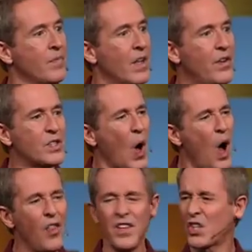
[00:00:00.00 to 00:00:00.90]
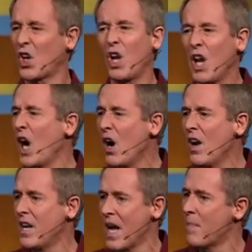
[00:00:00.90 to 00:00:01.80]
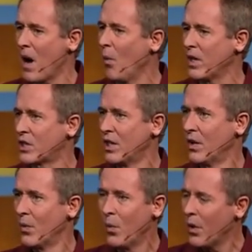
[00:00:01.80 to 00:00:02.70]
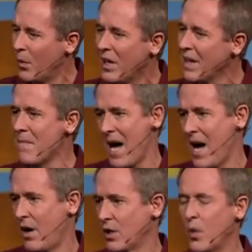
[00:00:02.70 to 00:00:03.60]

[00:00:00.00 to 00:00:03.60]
there's all this clarity about what really matters,